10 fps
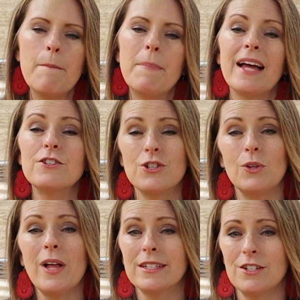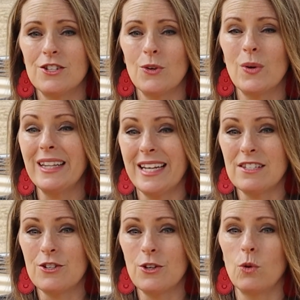But I do like to do at
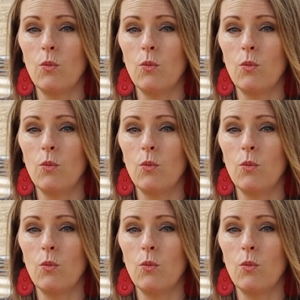least 2,